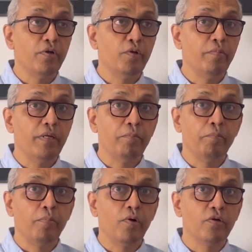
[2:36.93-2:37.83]
to be
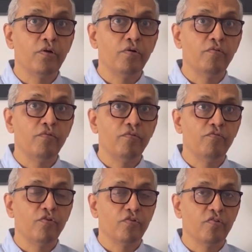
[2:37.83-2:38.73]
important
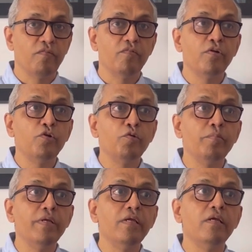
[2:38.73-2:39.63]
for someone to
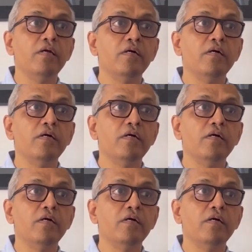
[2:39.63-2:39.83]
be